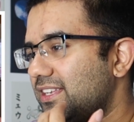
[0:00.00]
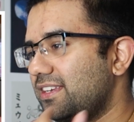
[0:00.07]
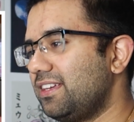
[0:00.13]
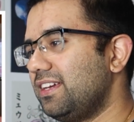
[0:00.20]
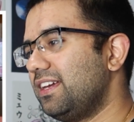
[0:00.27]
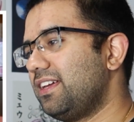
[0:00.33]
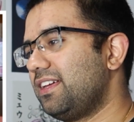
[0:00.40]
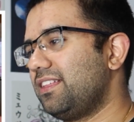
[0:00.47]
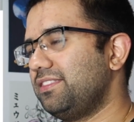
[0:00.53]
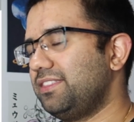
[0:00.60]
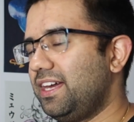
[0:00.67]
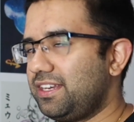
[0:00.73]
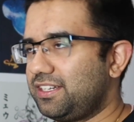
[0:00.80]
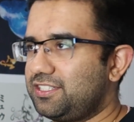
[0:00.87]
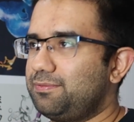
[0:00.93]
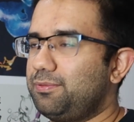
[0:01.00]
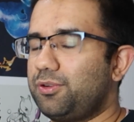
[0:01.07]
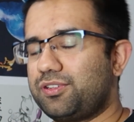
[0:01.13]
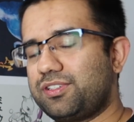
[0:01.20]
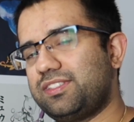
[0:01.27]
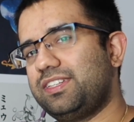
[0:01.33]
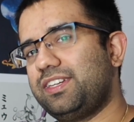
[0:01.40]
And that
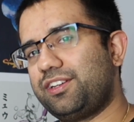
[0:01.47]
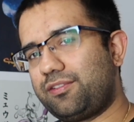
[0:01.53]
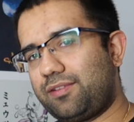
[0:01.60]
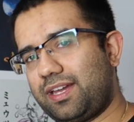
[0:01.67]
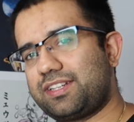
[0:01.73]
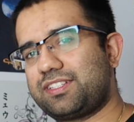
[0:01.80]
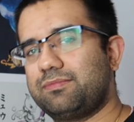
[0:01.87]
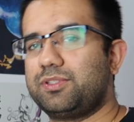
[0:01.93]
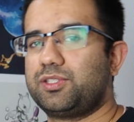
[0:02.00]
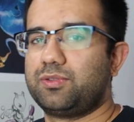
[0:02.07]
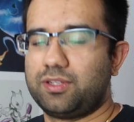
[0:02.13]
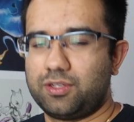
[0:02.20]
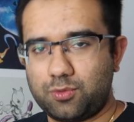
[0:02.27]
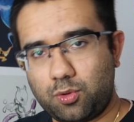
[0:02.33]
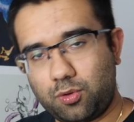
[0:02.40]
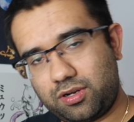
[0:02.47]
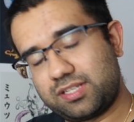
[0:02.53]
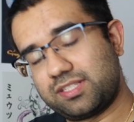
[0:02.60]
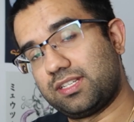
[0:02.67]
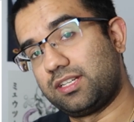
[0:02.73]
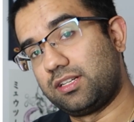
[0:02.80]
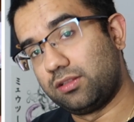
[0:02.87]
explores the interaction between
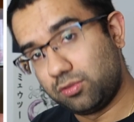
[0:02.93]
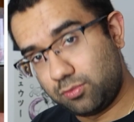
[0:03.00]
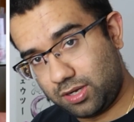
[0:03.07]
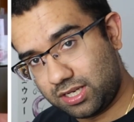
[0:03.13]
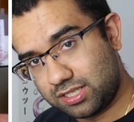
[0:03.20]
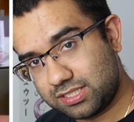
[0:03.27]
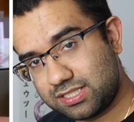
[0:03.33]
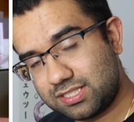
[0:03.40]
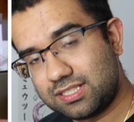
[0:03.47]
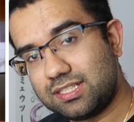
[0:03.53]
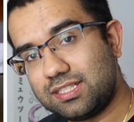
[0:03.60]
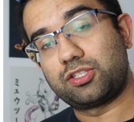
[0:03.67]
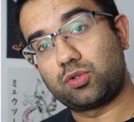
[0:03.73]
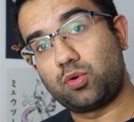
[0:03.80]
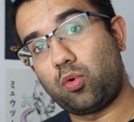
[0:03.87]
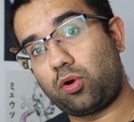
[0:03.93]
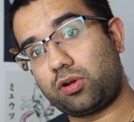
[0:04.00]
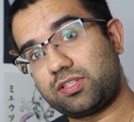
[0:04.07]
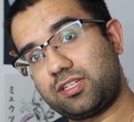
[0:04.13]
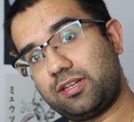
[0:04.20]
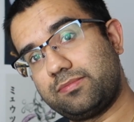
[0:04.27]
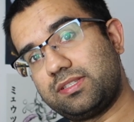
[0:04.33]
quarks and gluons. As
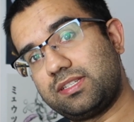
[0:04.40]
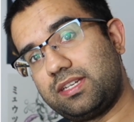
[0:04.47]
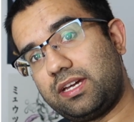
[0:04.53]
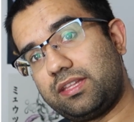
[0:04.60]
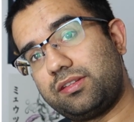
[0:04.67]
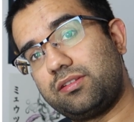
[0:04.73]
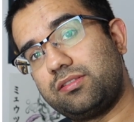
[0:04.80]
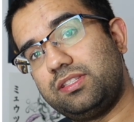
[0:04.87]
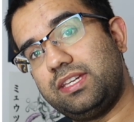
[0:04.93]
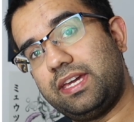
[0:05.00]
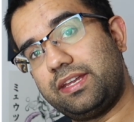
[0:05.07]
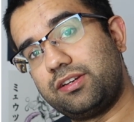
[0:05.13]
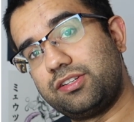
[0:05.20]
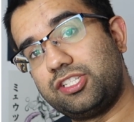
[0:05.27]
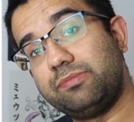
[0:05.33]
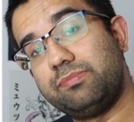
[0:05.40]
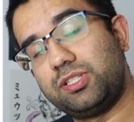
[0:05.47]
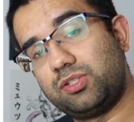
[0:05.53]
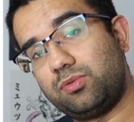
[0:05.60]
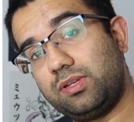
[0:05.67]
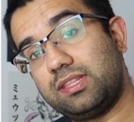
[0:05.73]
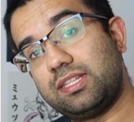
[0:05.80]
quarks come together, the energy
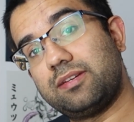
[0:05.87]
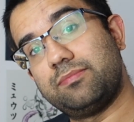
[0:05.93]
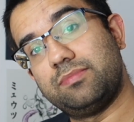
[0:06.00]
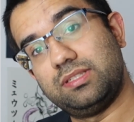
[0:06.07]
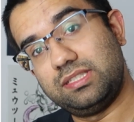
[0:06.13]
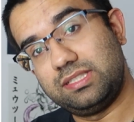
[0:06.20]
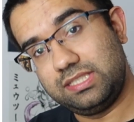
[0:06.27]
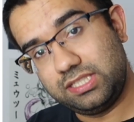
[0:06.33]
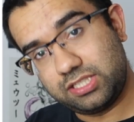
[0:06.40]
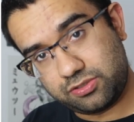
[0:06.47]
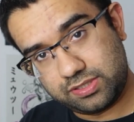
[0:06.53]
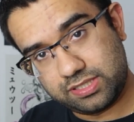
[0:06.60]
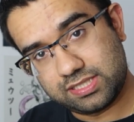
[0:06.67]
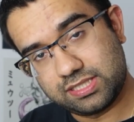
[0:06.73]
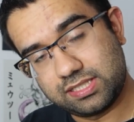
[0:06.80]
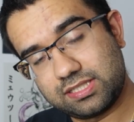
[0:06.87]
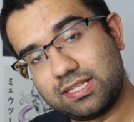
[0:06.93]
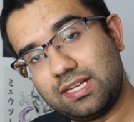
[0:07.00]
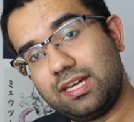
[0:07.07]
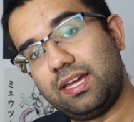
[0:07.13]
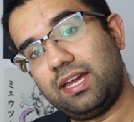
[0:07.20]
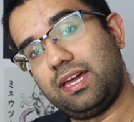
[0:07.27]
between them decreases,
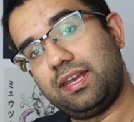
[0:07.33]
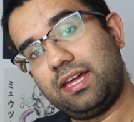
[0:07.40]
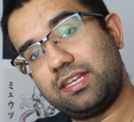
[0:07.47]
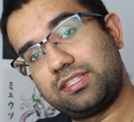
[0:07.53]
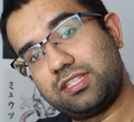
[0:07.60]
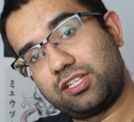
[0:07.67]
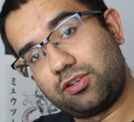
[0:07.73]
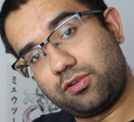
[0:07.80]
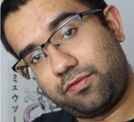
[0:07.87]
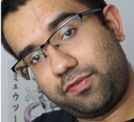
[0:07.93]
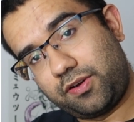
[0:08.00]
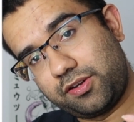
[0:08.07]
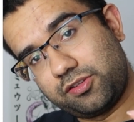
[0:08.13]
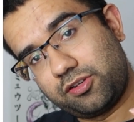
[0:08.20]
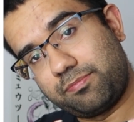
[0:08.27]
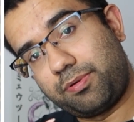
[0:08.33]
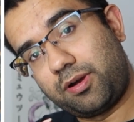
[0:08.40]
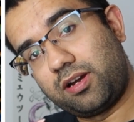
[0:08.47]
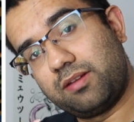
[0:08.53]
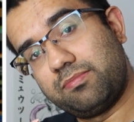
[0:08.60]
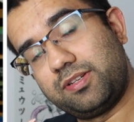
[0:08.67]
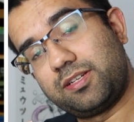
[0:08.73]
and as they grow farther
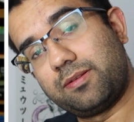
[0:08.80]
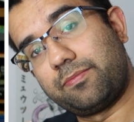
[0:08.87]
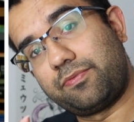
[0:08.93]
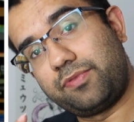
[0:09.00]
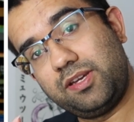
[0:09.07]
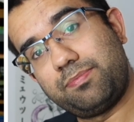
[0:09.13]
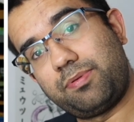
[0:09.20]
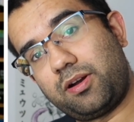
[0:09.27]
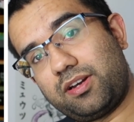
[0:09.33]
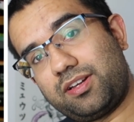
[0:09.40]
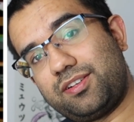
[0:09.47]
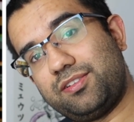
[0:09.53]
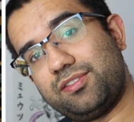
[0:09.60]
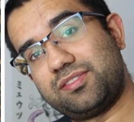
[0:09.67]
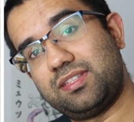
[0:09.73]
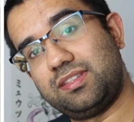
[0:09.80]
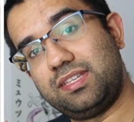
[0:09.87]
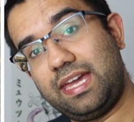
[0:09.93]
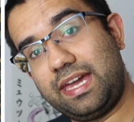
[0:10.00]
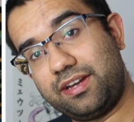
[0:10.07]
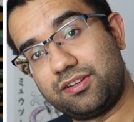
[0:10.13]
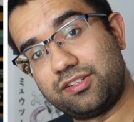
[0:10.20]
apart and become free particles, then
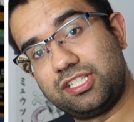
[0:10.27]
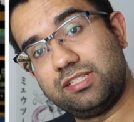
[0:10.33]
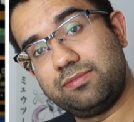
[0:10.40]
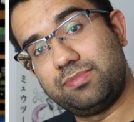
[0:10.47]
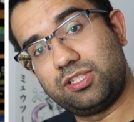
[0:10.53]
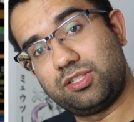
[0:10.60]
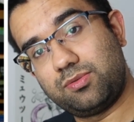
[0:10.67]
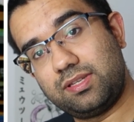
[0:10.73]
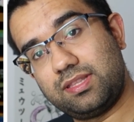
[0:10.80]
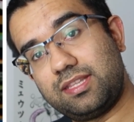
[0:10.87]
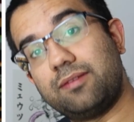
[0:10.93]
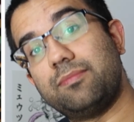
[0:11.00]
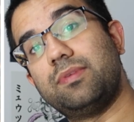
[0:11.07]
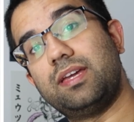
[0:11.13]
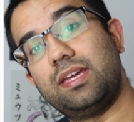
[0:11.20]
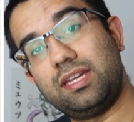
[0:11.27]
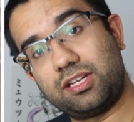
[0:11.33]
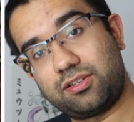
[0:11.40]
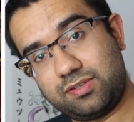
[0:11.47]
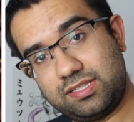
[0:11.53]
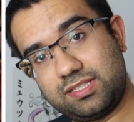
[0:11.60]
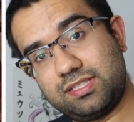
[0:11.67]
the energy between them
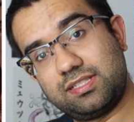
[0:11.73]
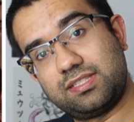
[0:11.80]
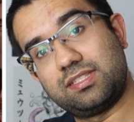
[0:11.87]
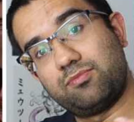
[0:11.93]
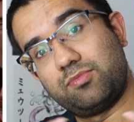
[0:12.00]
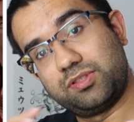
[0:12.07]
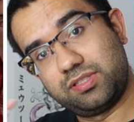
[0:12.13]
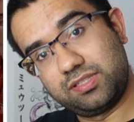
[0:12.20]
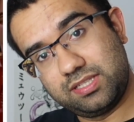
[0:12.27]
increases with